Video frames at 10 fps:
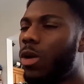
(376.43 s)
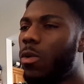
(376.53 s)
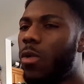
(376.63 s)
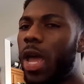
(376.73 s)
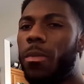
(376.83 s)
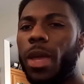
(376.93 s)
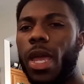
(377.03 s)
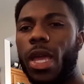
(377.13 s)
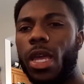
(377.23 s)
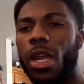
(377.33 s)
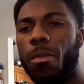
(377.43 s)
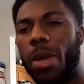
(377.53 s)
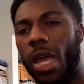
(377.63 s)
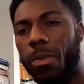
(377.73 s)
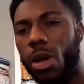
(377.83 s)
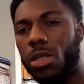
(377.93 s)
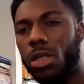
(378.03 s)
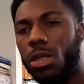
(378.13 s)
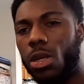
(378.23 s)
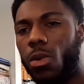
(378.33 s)
a white man kill a black
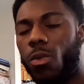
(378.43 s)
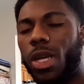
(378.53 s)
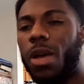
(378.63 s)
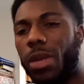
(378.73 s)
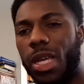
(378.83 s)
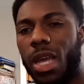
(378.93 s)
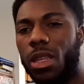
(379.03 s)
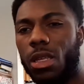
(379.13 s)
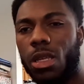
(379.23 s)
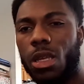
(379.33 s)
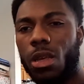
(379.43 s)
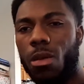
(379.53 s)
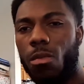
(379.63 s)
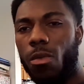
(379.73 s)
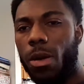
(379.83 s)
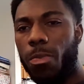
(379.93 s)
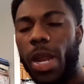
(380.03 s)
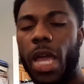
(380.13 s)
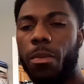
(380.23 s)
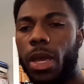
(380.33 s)
person, we come together. But when a
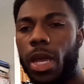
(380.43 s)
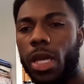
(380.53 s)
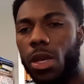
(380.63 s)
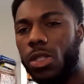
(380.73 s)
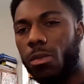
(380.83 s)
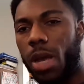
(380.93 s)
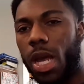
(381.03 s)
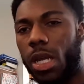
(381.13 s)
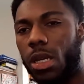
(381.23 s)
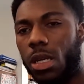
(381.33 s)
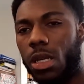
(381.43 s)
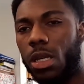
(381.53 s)
black man kills somebody,